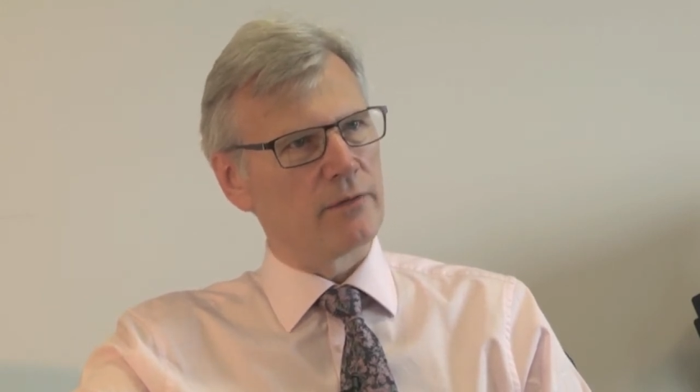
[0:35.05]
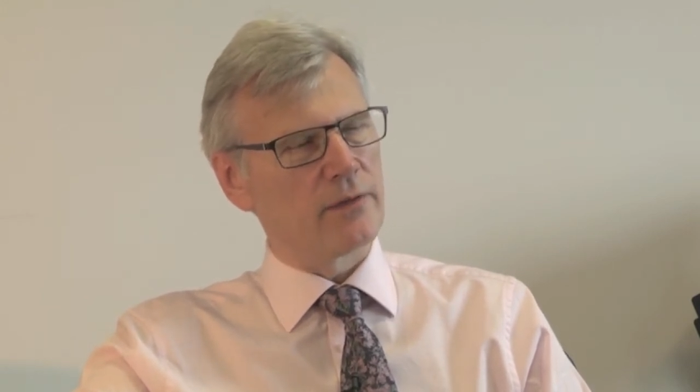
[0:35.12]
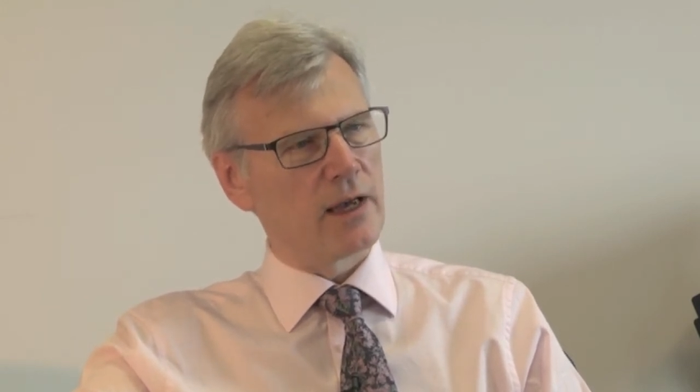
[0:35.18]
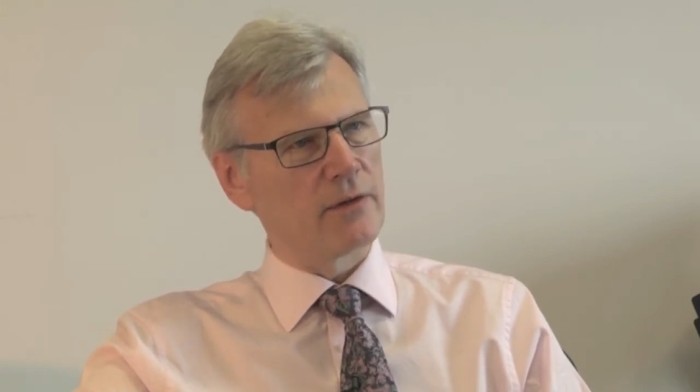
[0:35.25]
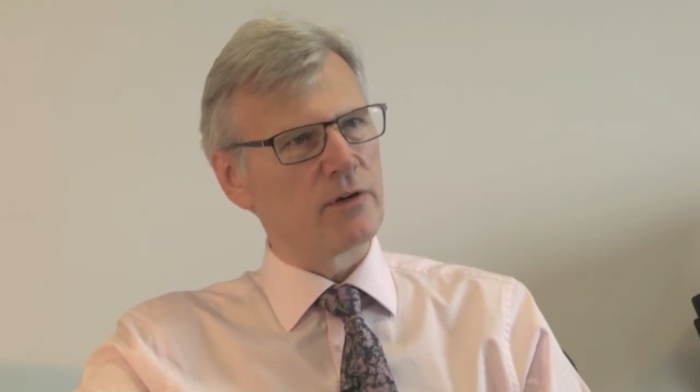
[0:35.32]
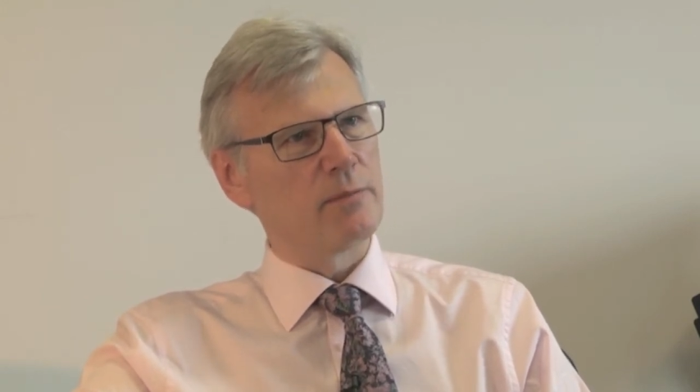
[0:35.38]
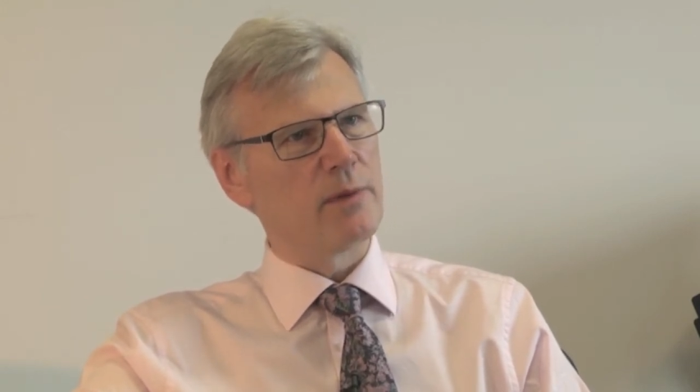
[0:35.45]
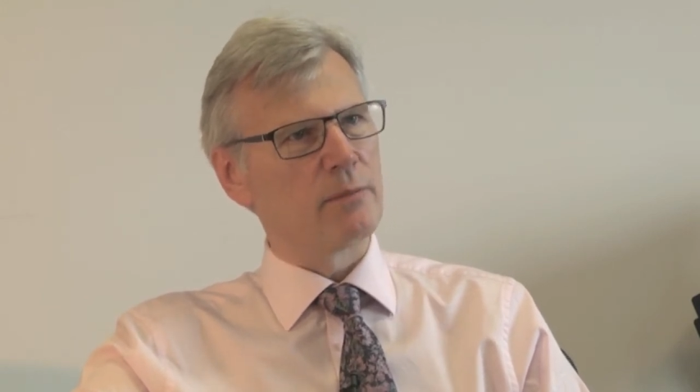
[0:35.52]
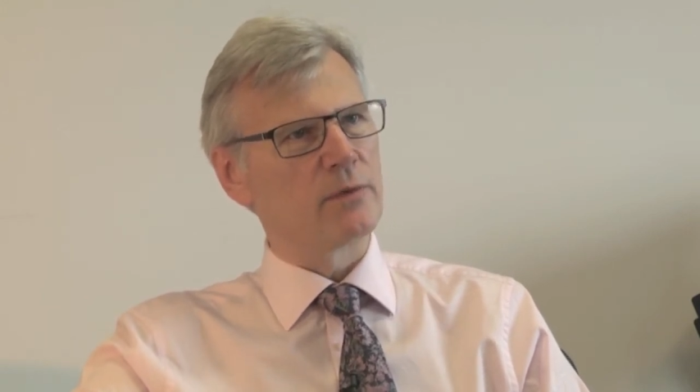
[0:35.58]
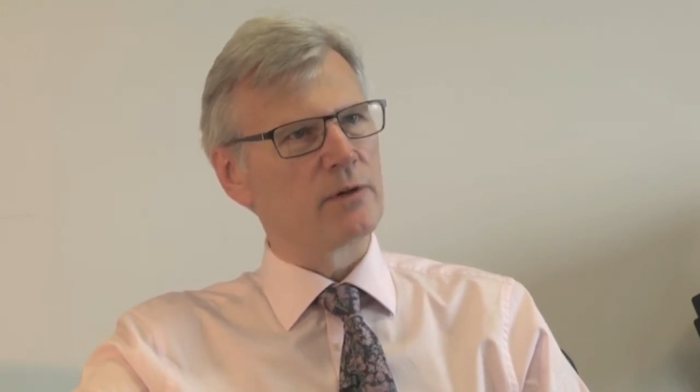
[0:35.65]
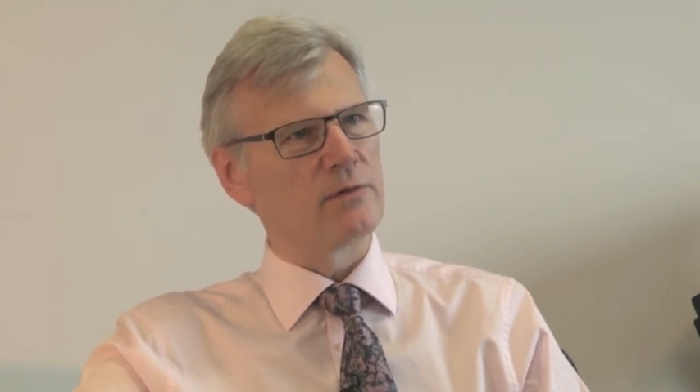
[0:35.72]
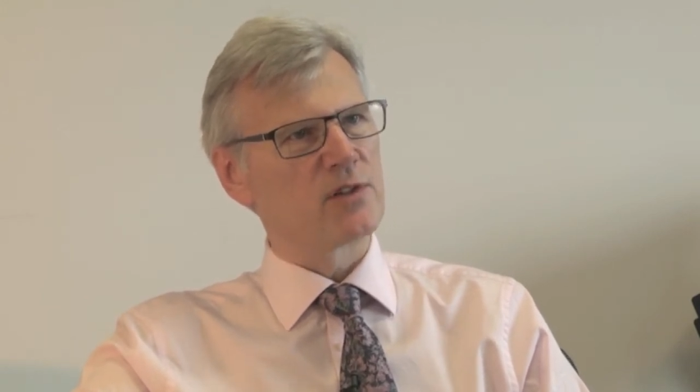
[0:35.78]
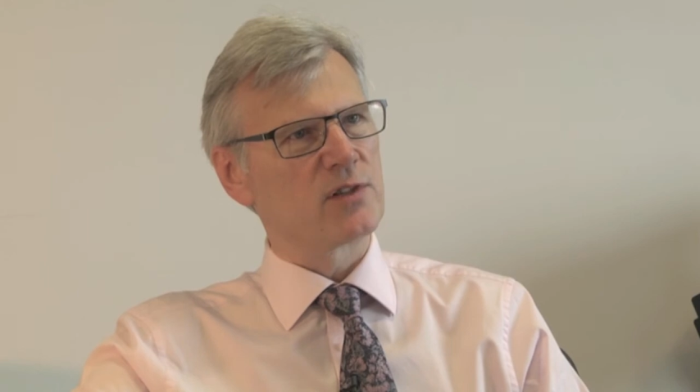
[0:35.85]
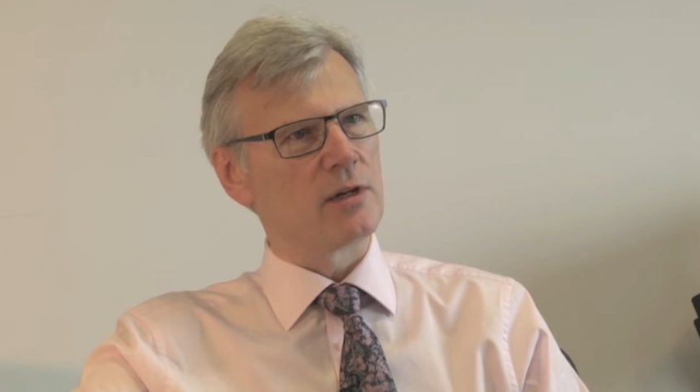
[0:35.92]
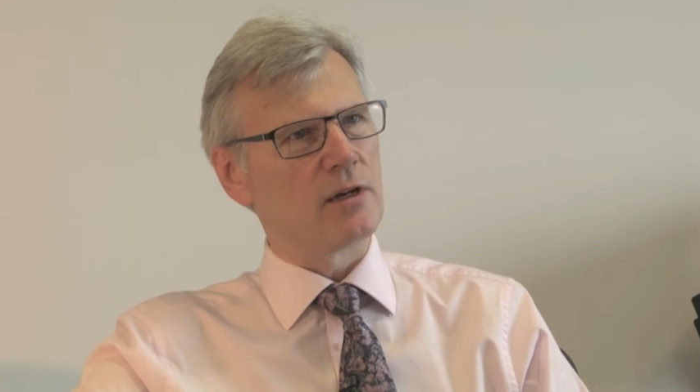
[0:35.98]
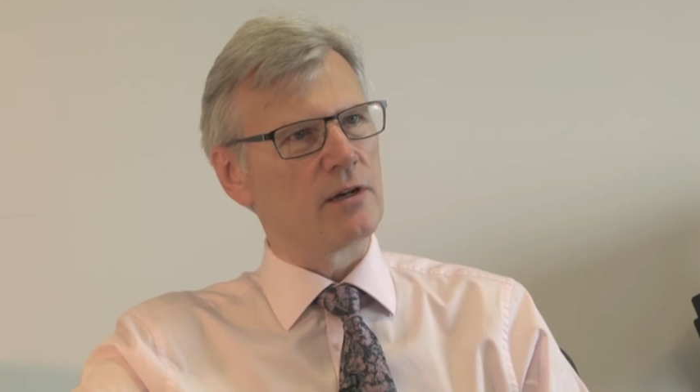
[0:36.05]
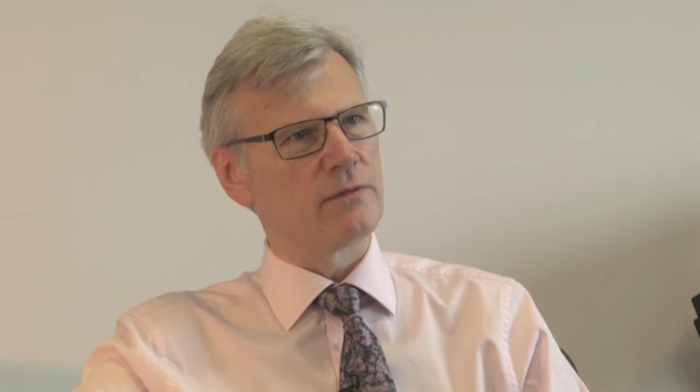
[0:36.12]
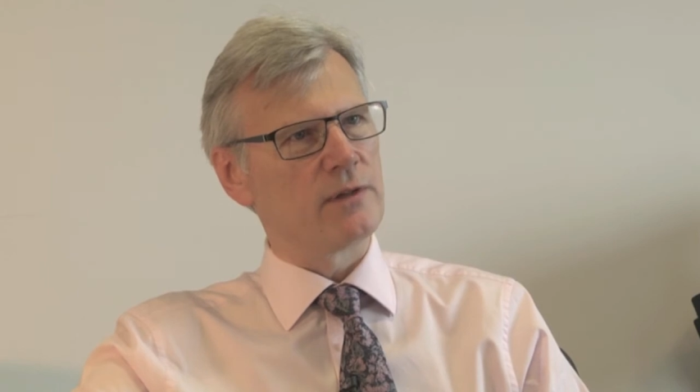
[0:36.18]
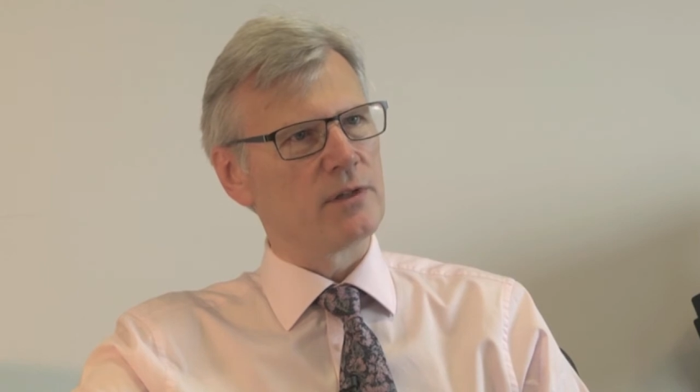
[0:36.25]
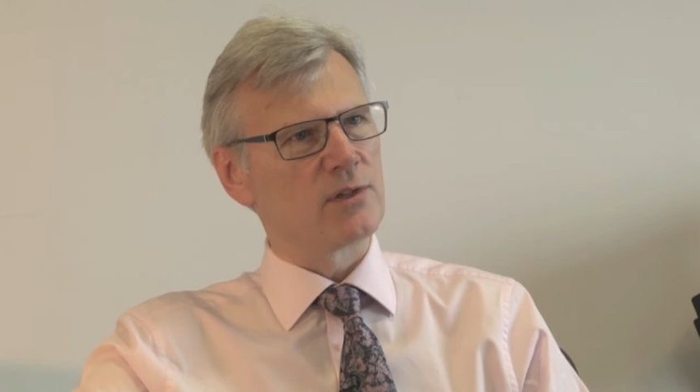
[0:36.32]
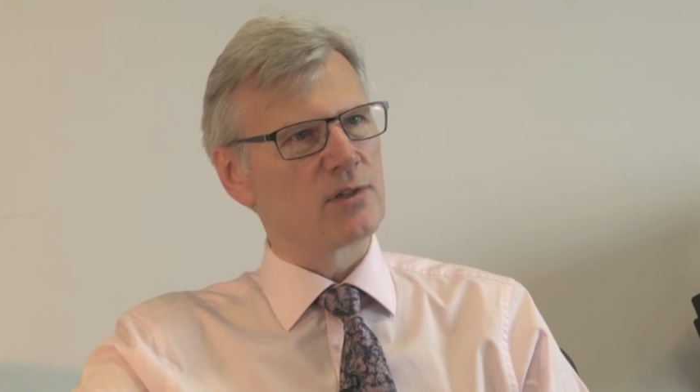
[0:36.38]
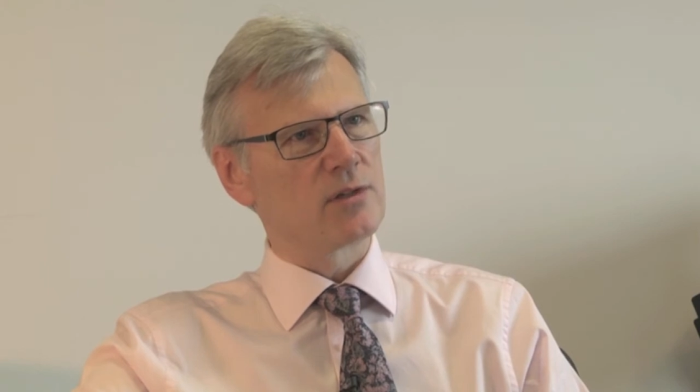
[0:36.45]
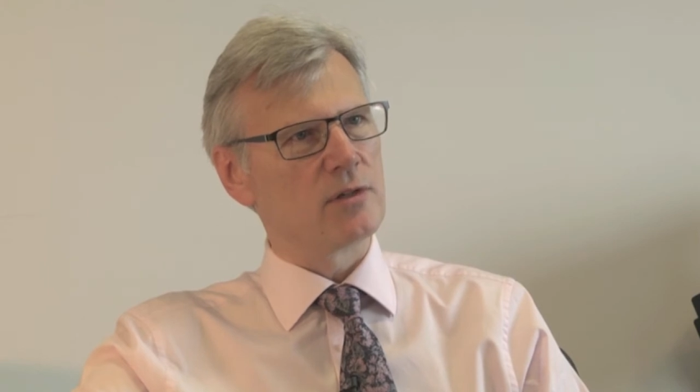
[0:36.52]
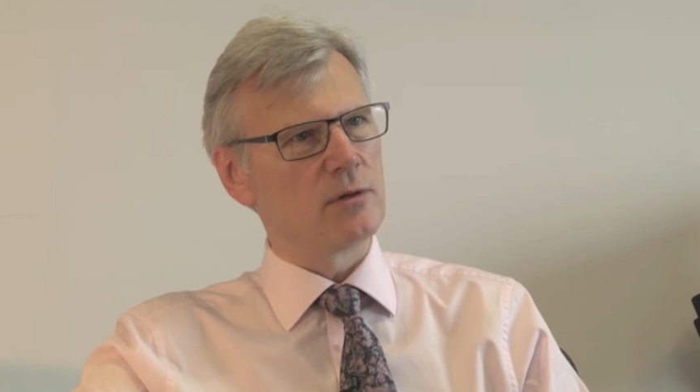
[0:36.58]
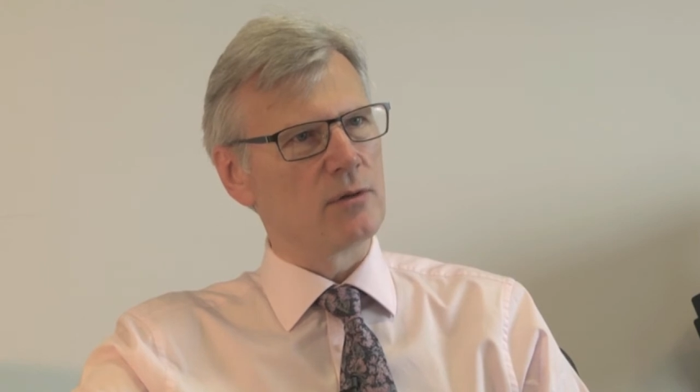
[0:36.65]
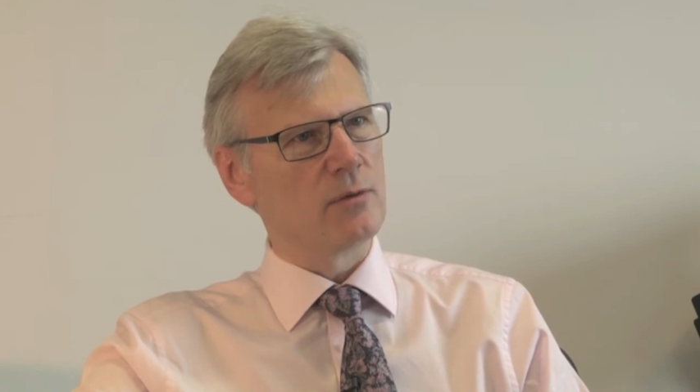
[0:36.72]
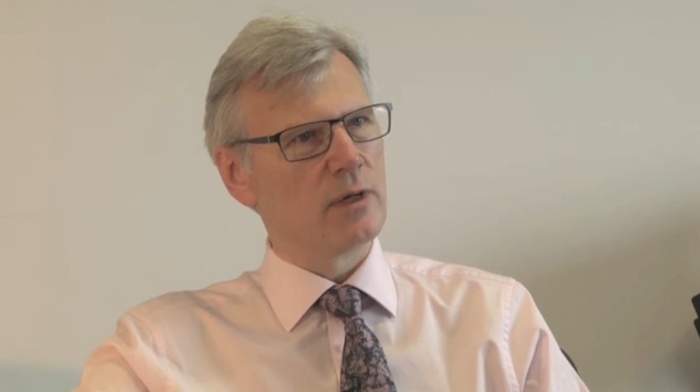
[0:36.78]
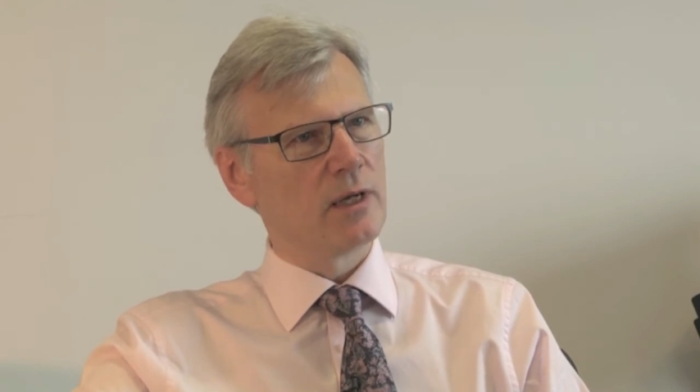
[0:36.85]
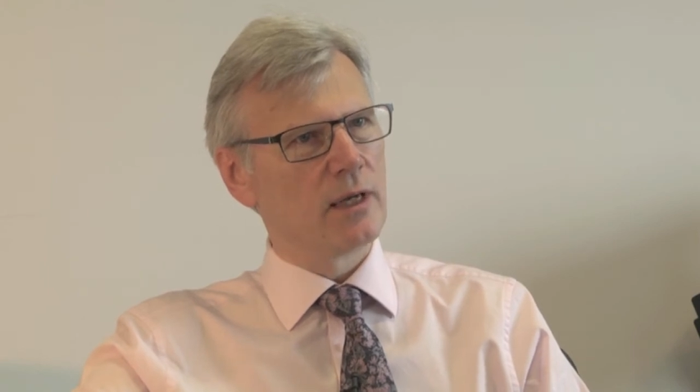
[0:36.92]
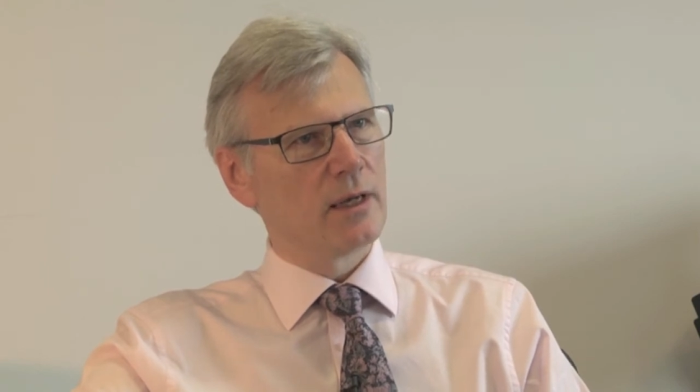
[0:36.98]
every member of staff is to